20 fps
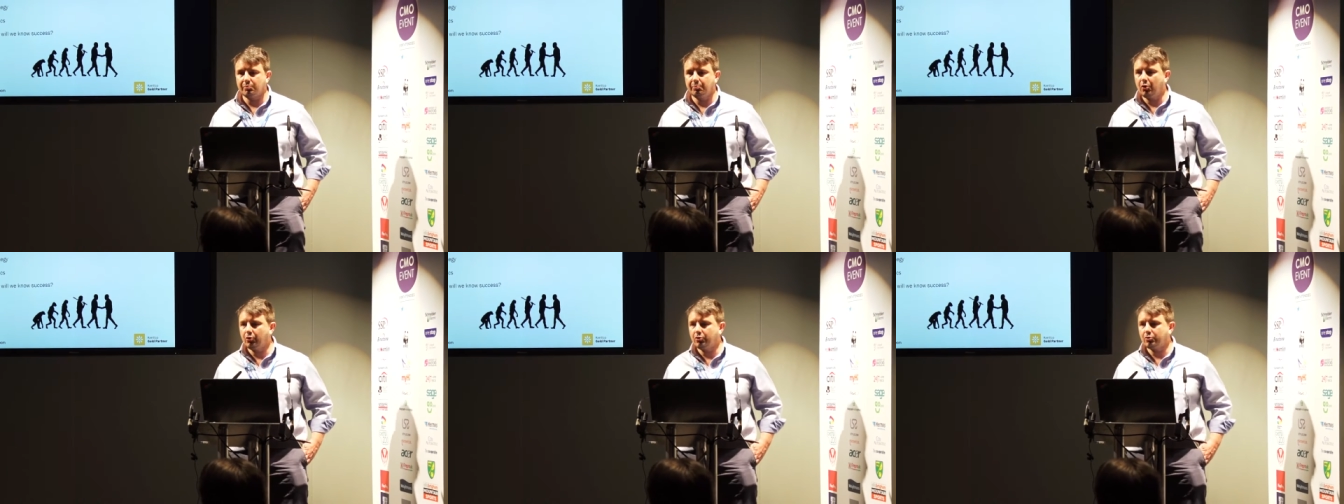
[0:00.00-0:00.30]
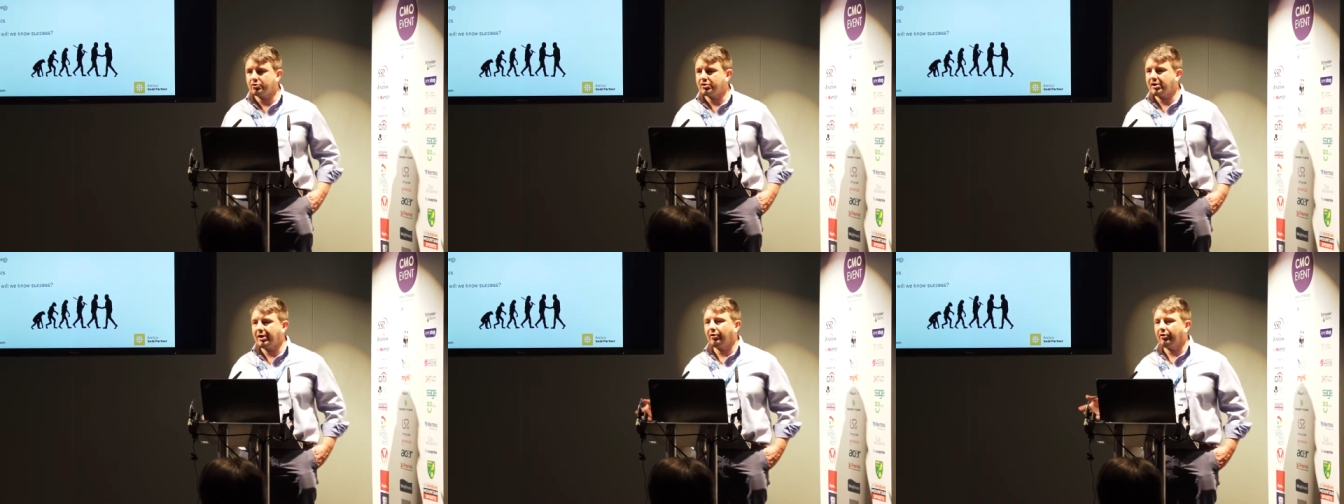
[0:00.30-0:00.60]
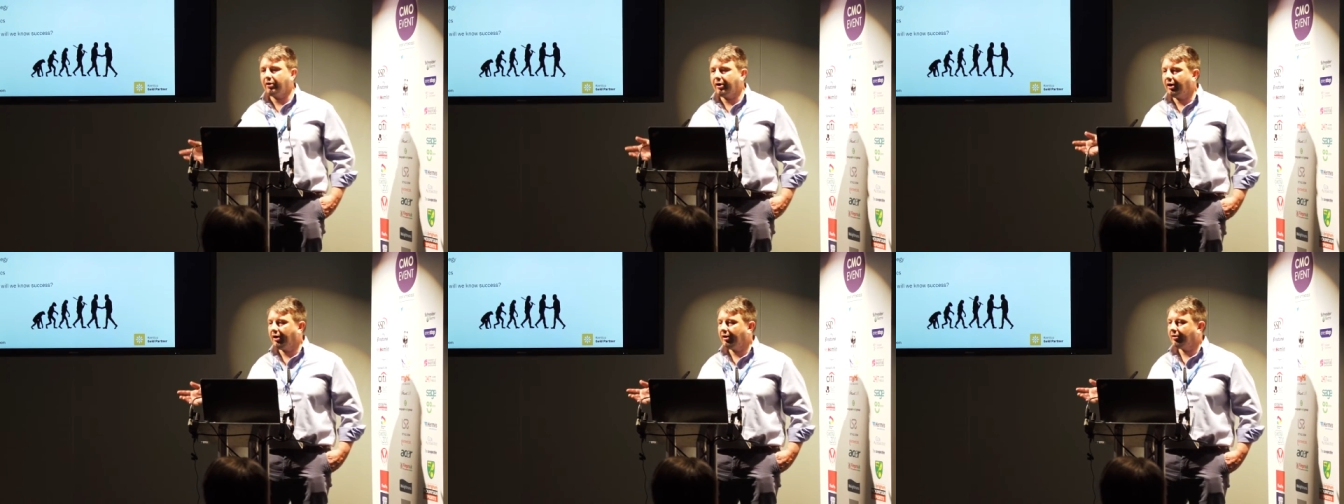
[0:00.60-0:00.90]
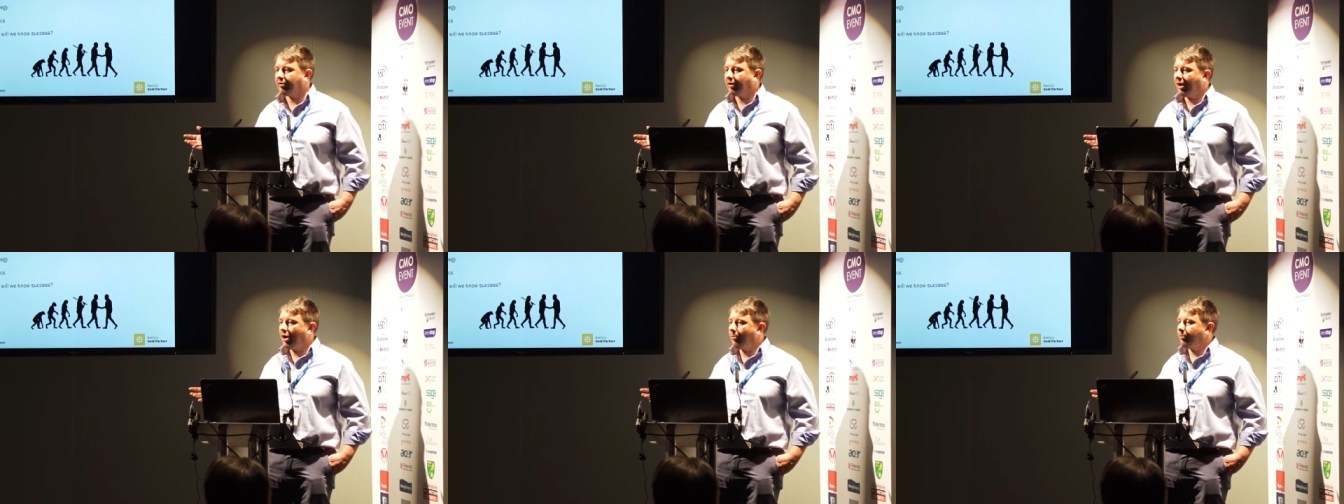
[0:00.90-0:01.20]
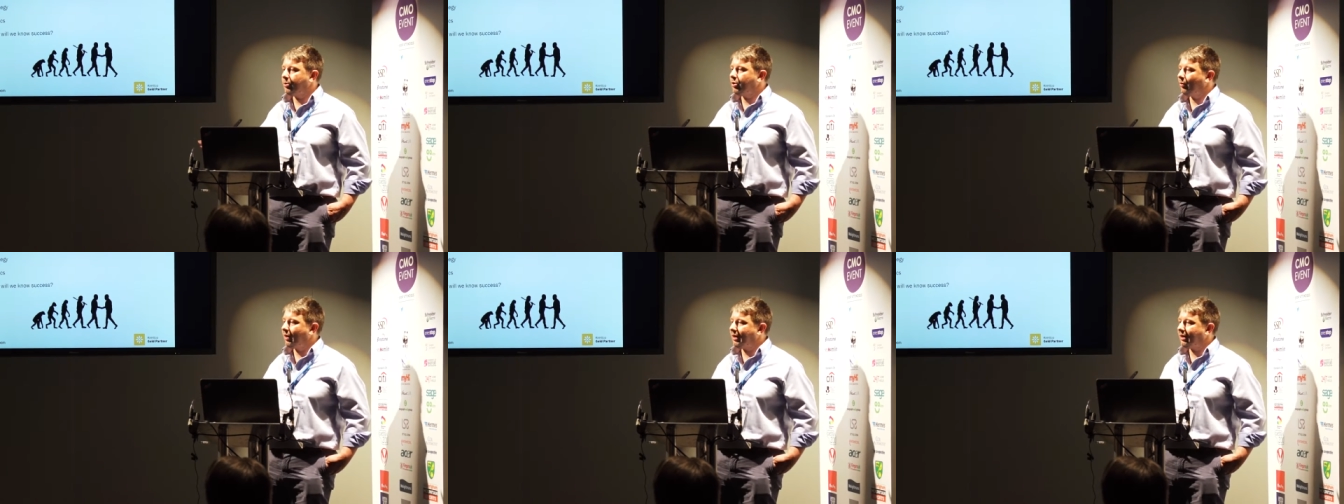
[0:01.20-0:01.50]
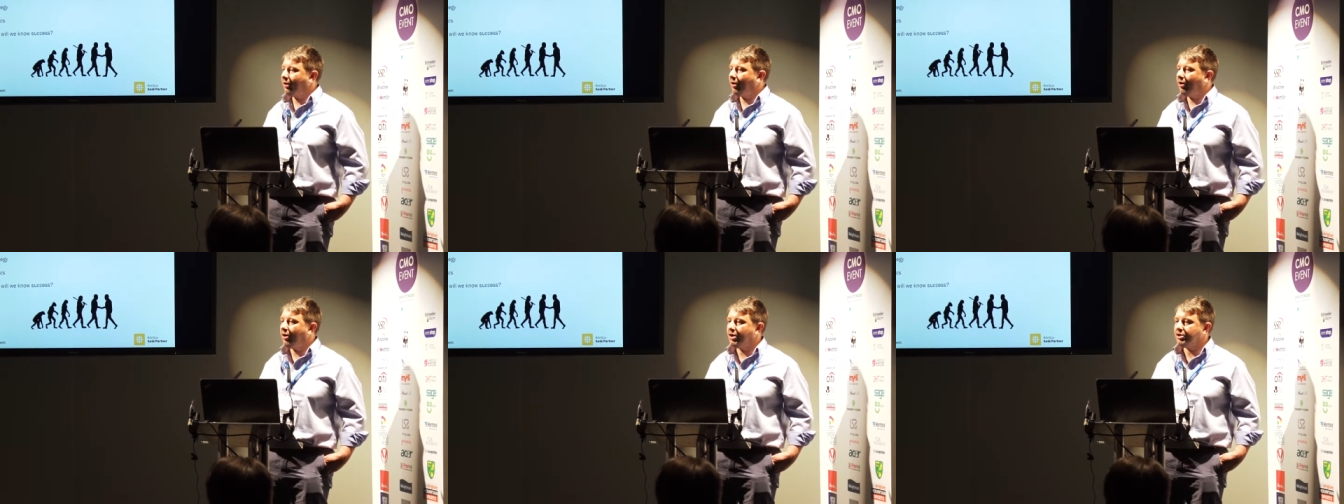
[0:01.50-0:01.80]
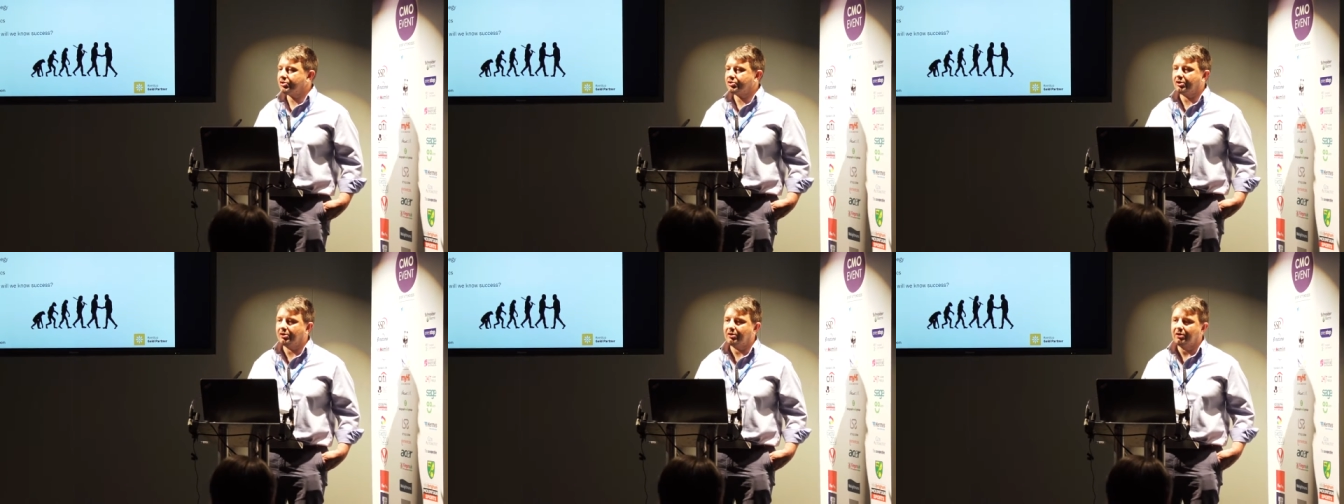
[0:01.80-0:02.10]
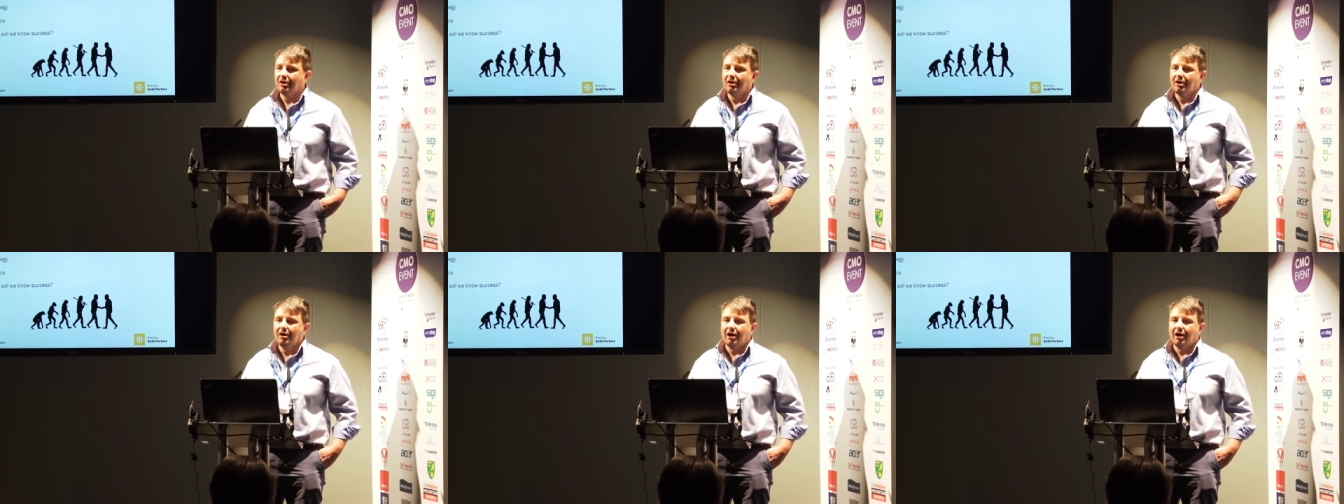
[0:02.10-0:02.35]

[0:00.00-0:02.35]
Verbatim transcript: of models out there that help you analyze and